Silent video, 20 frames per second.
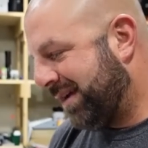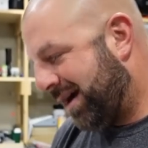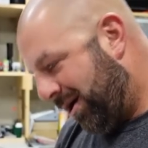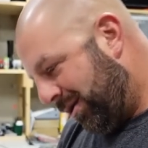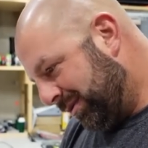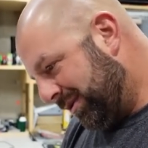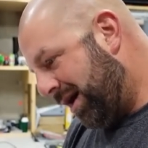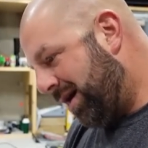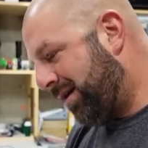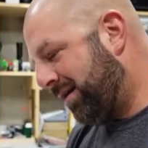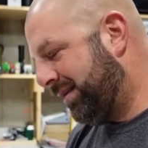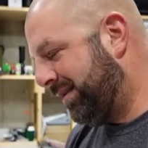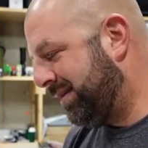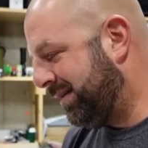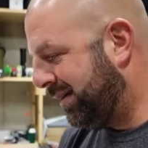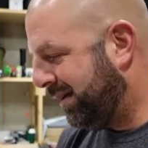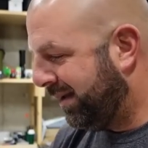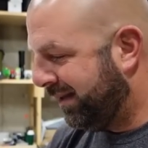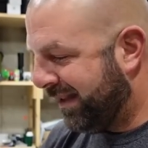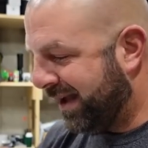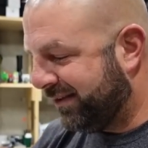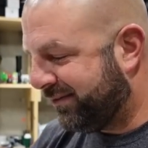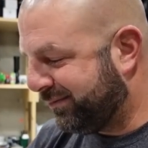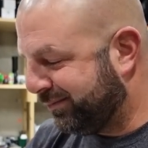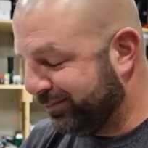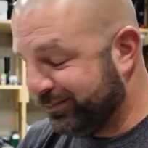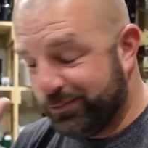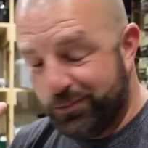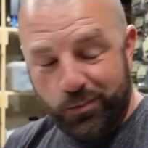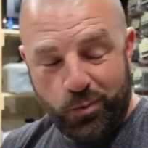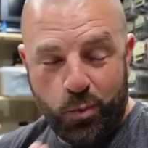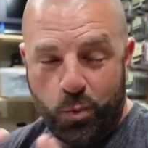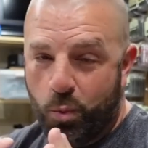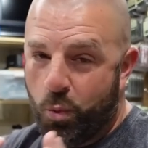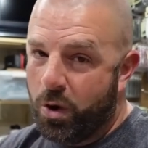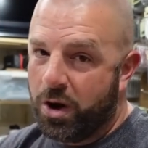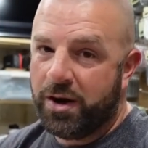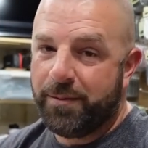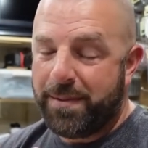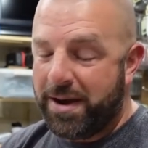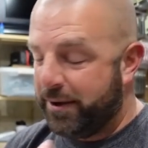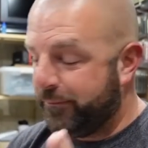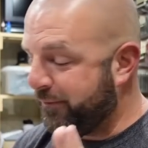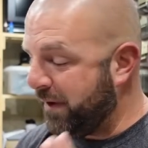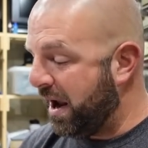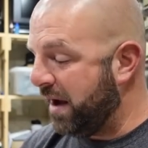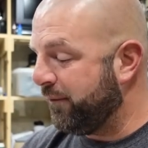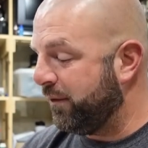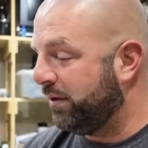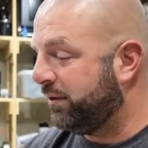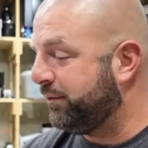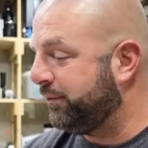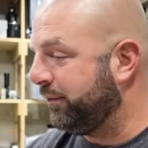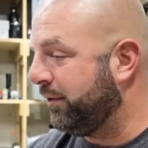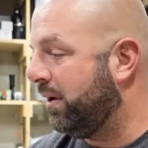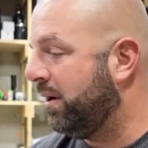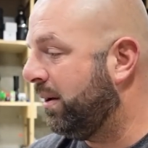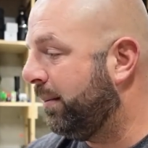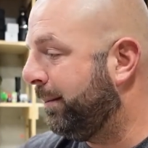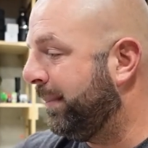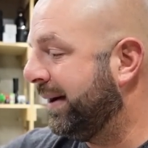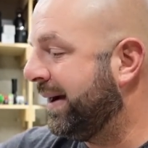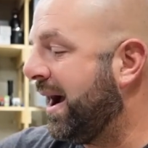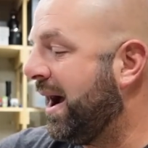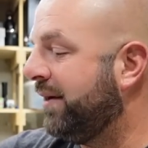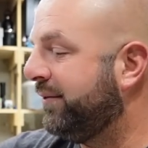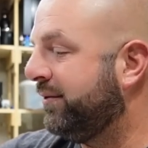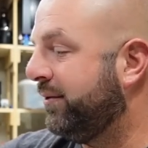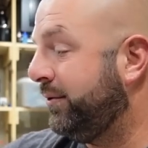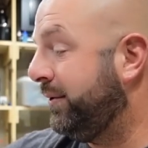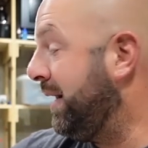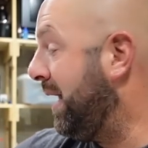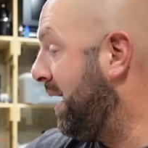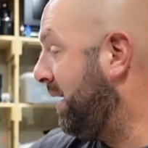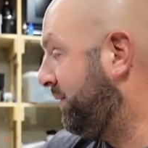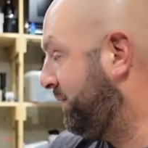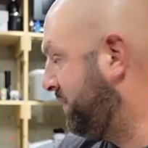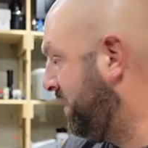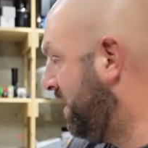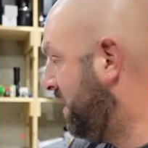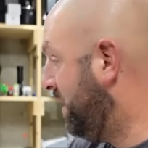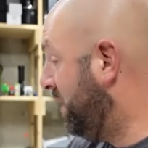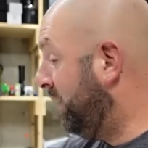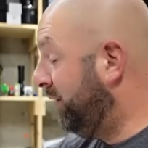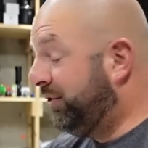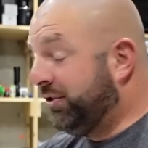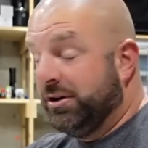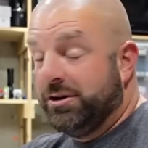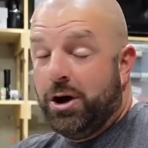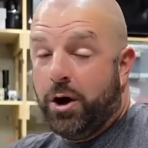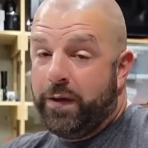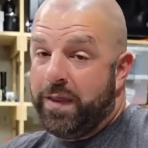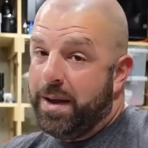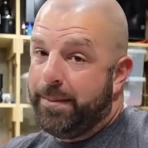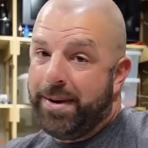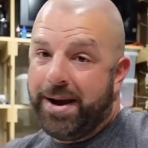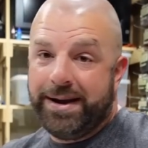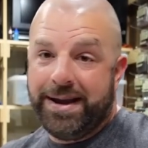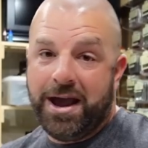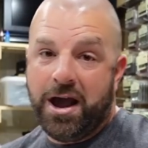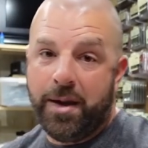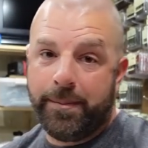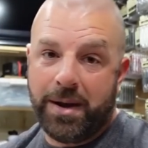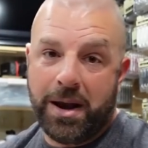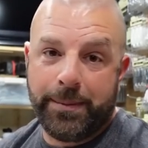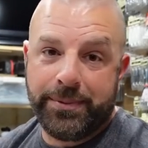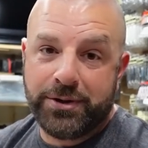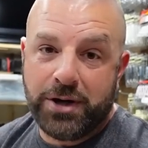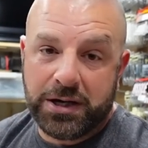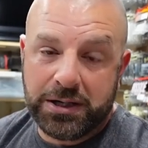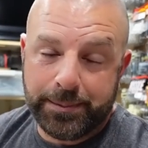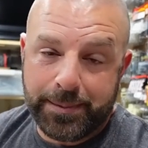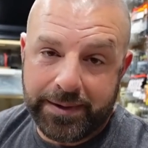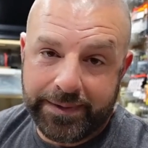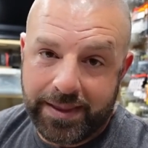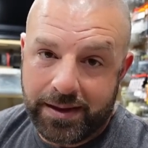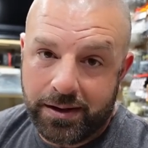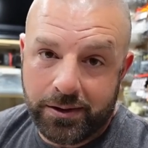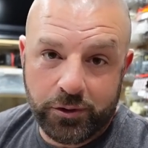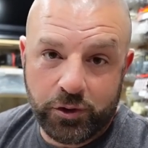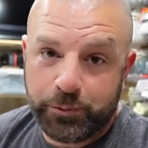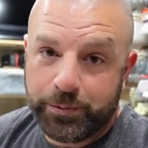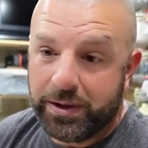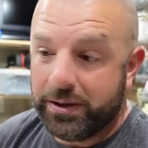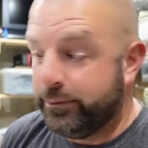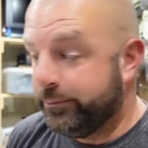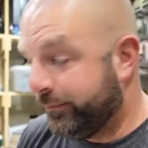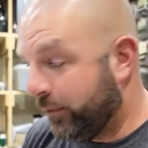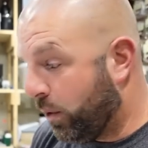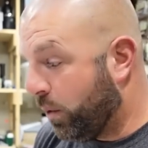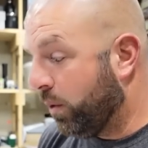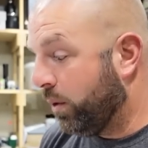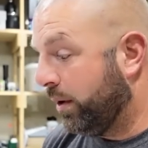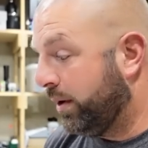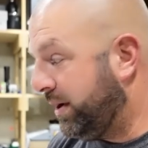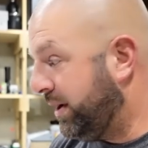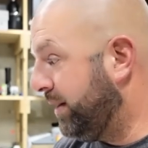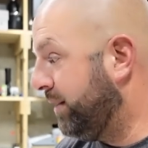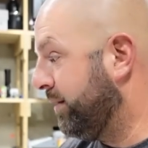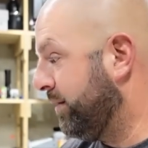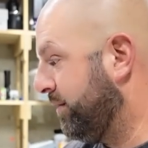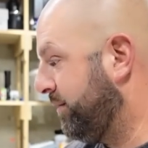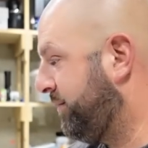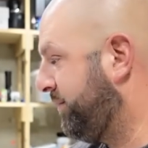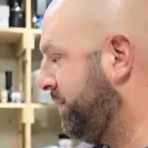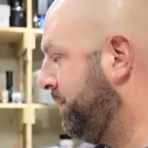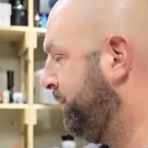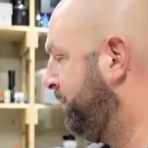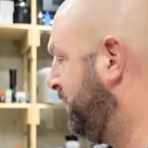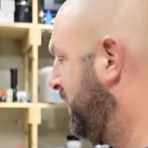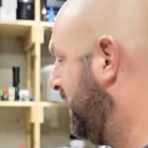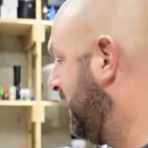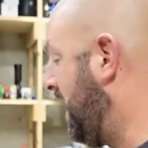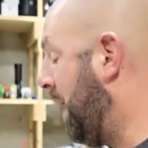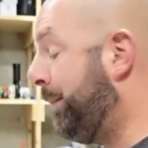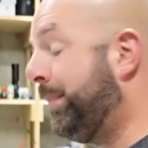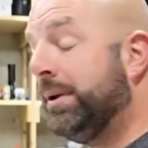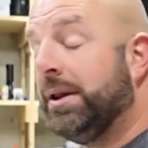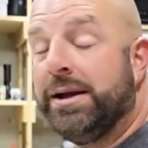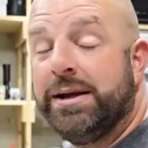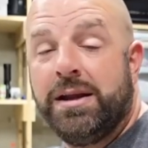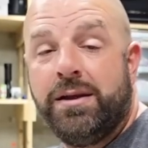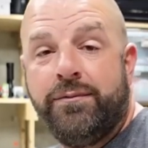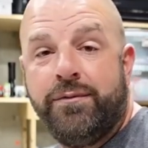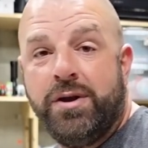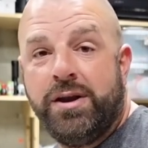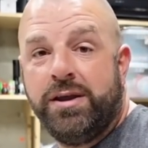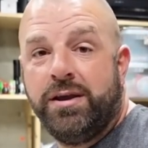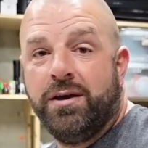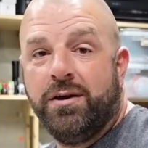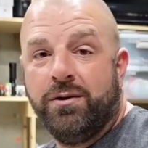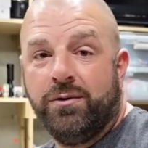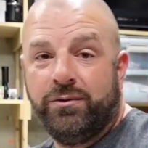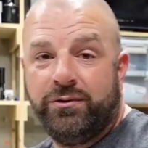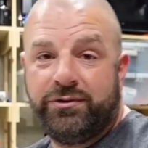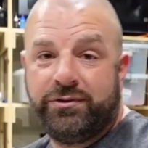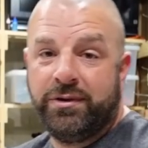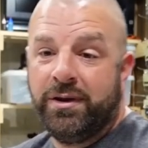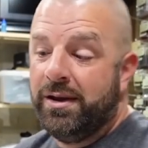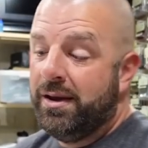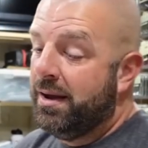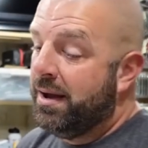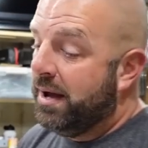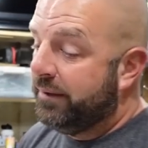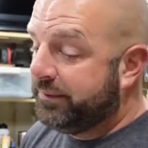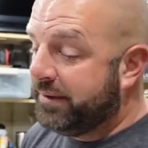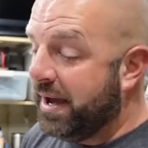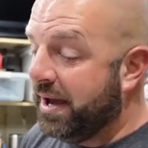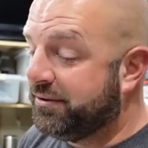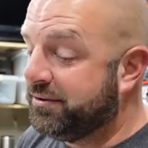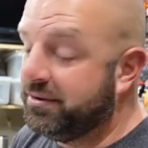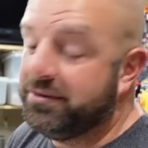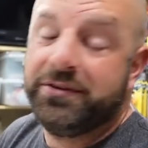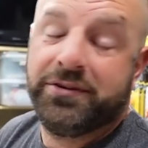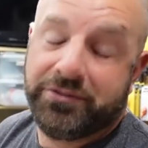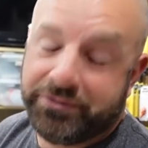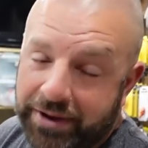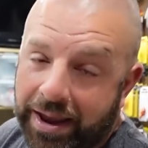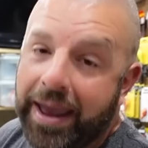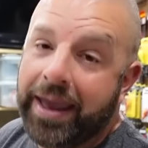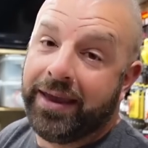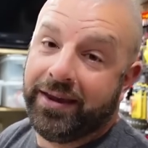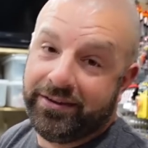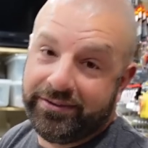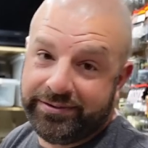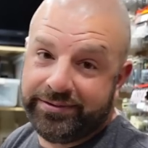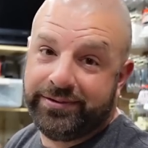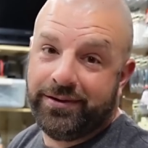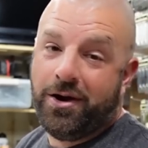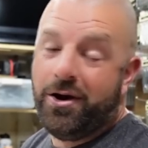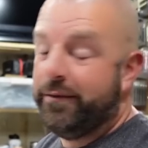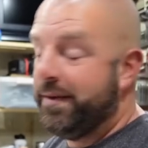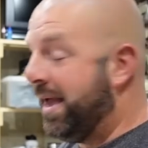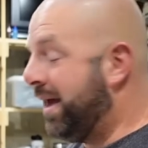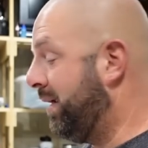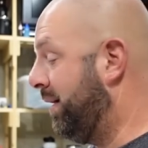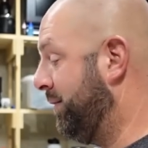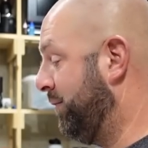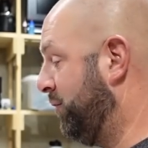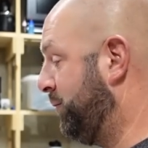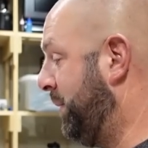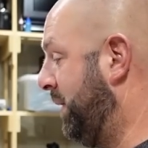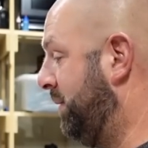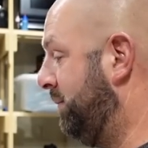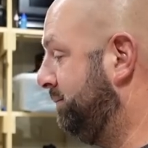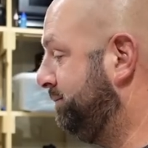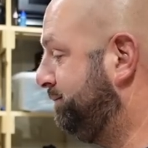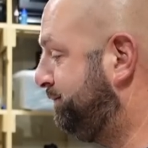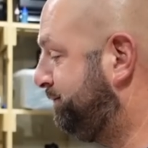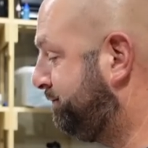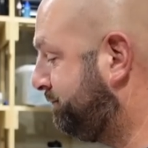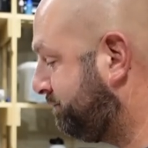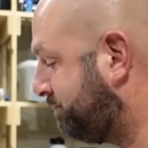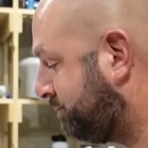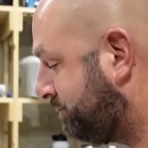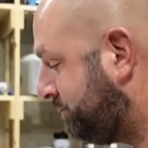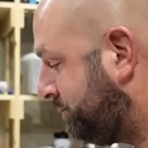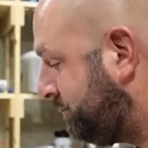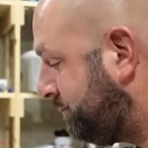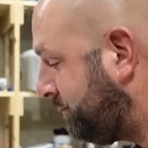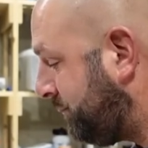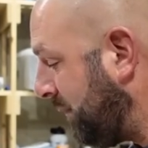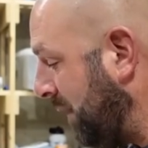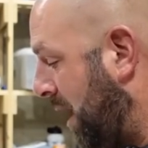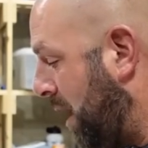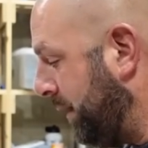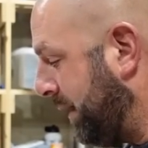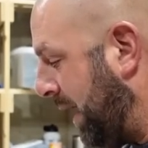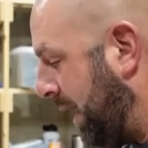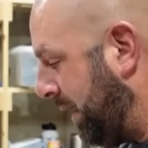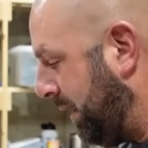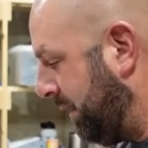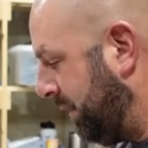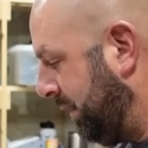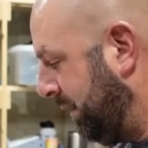Hold on. That's one of my favorites from Picasso. You guys should know that by now. I mean, I've been talking about that underspin for years. Got plenty of videos of catching tanks on that underspin. Okay.